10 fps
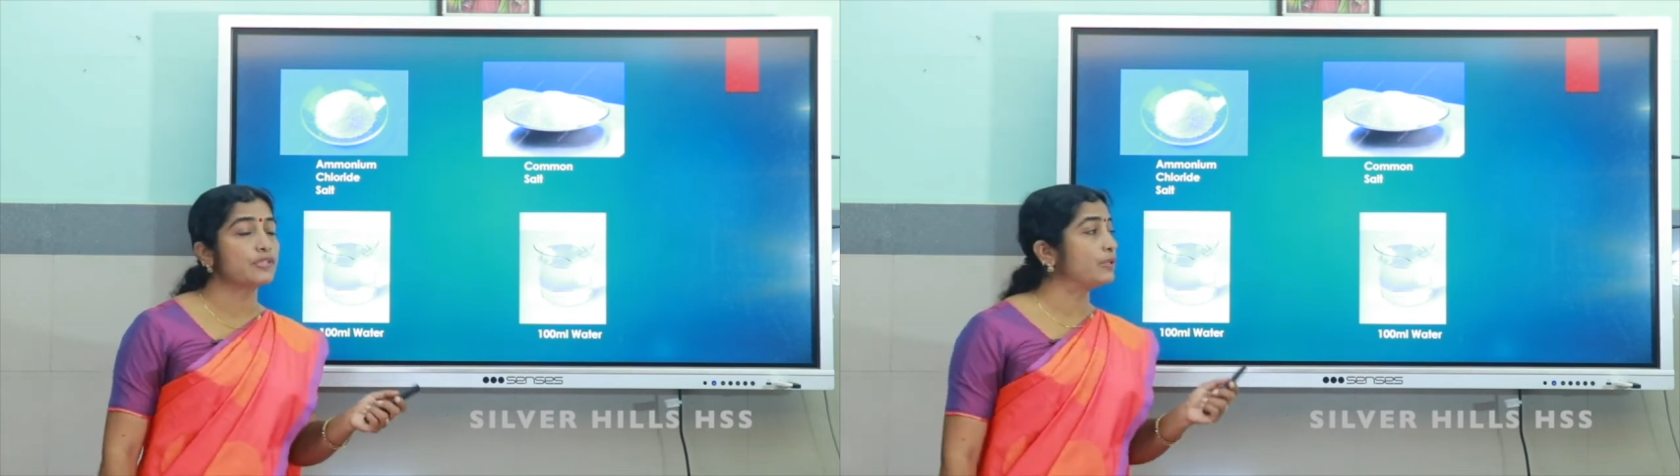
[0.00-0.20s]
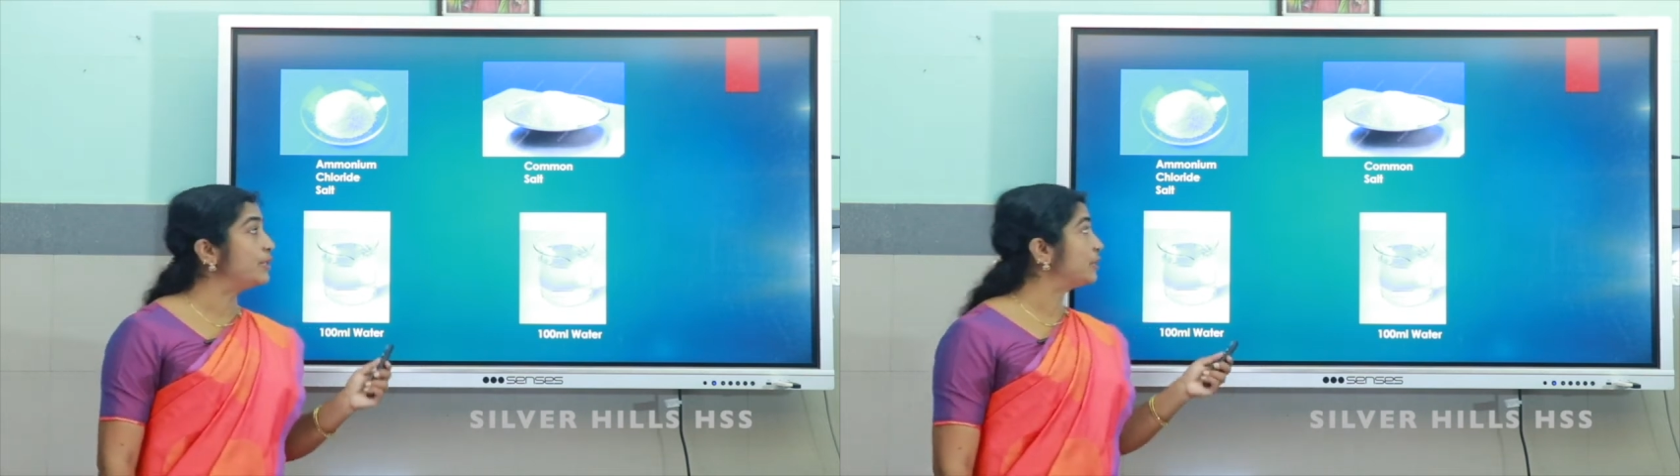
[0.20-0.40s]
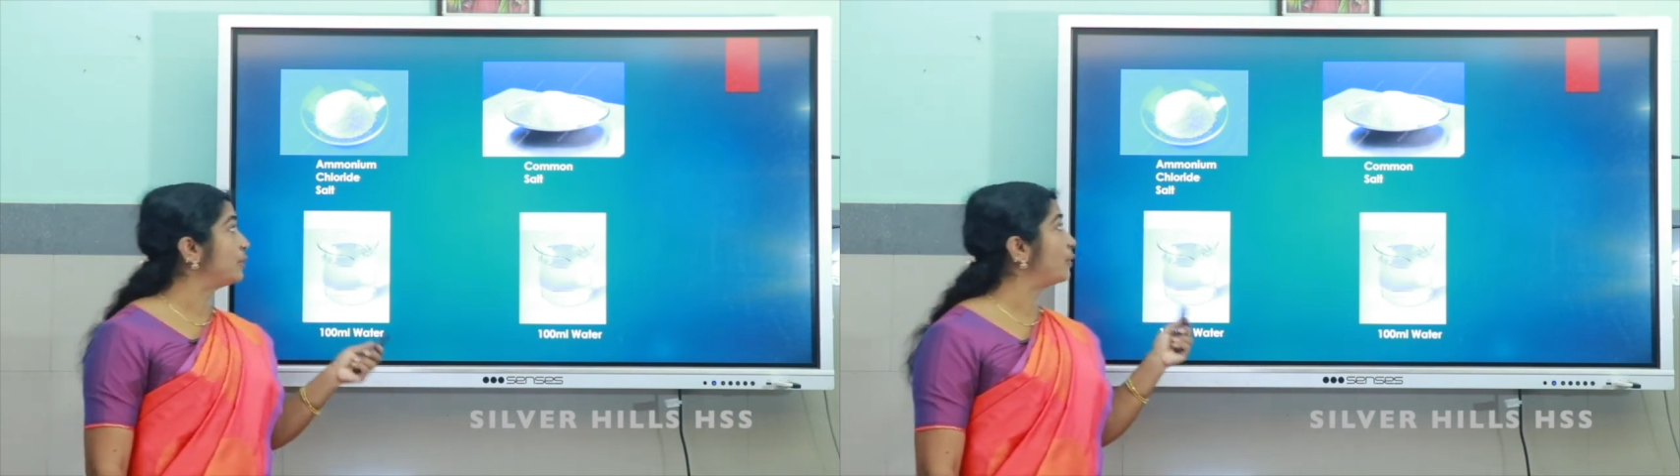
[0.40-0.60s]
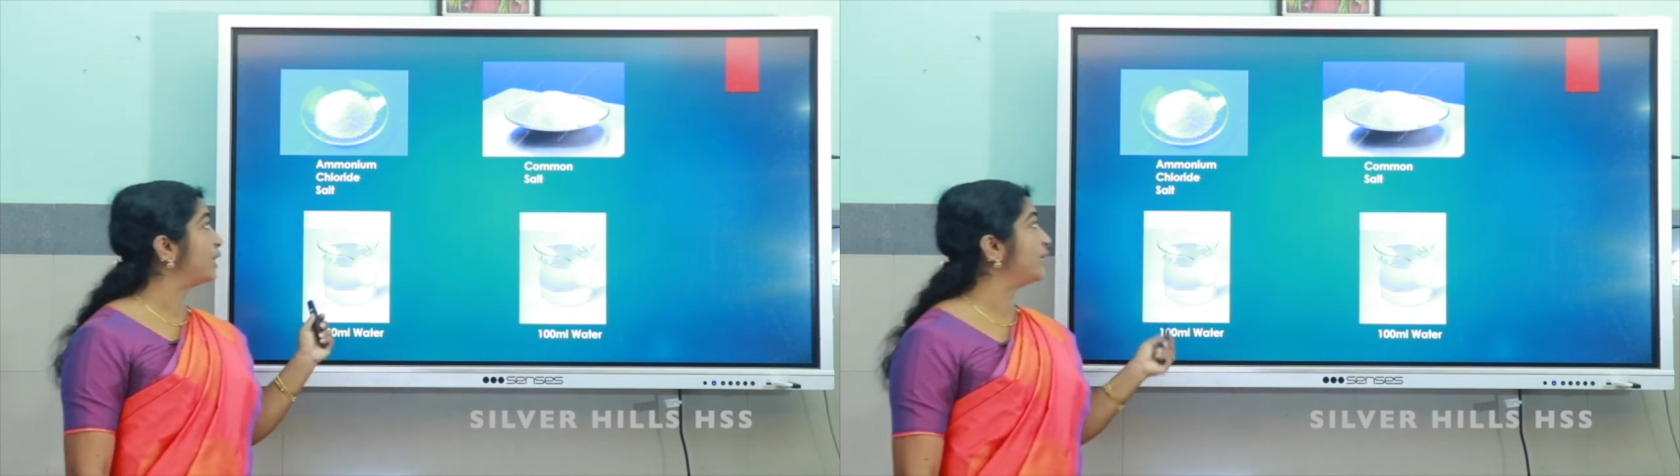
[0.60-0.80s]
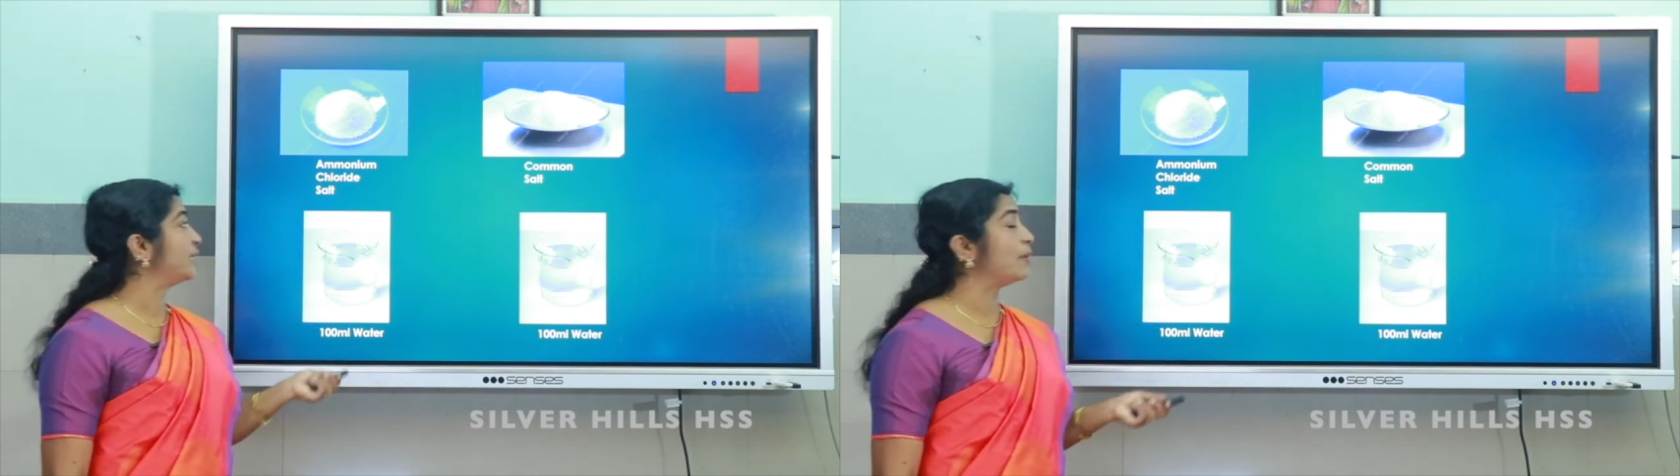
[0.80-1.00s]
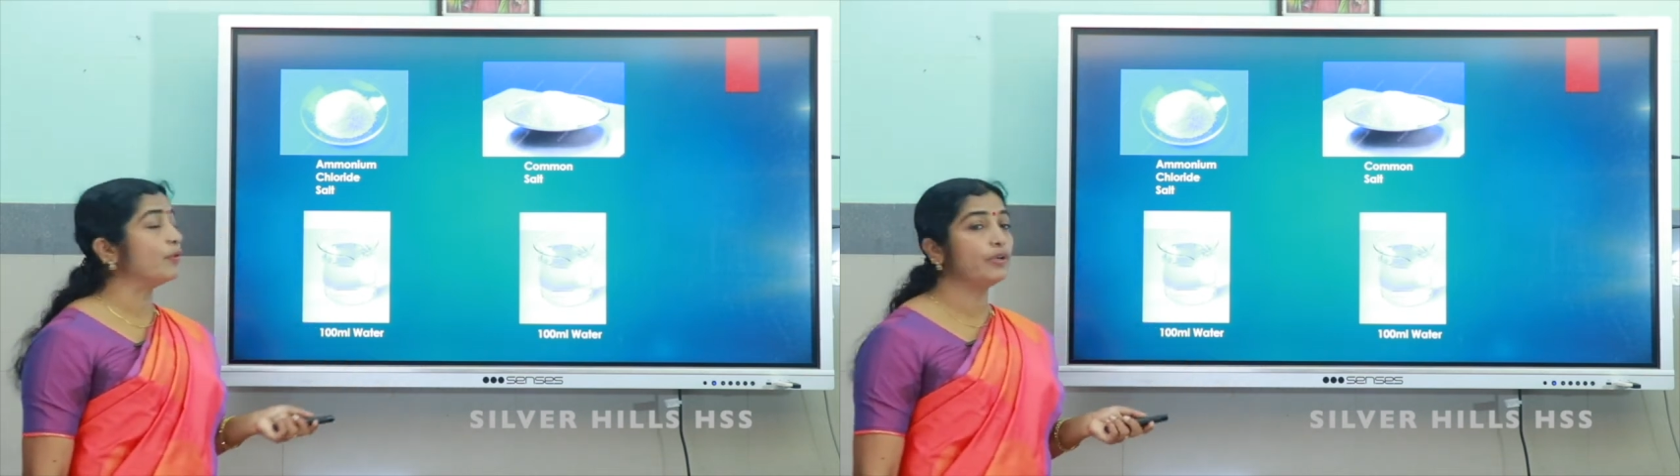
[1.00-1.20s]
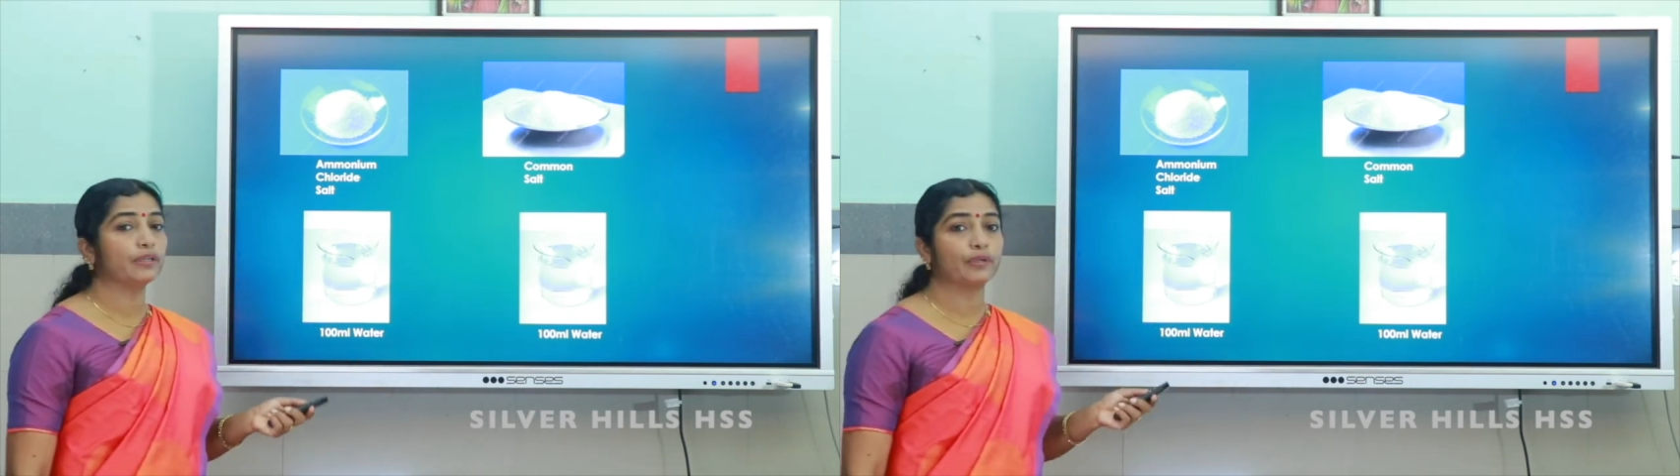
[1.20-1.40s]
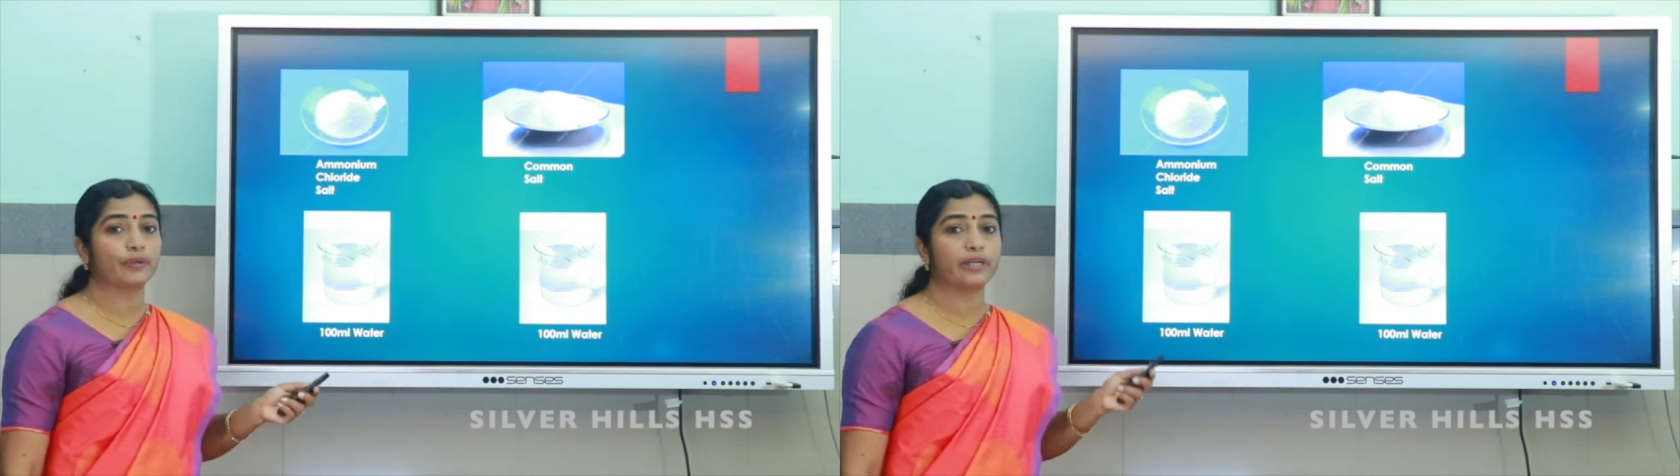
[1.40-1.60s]
sodium chloride and
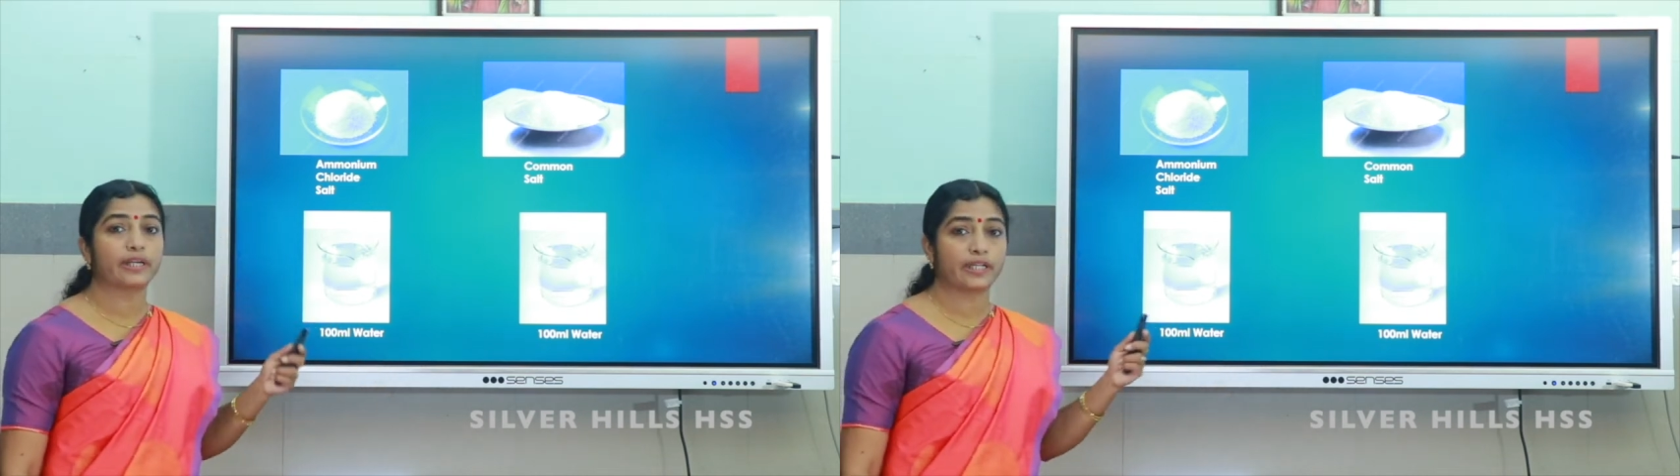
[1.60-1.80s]
ammonium chloride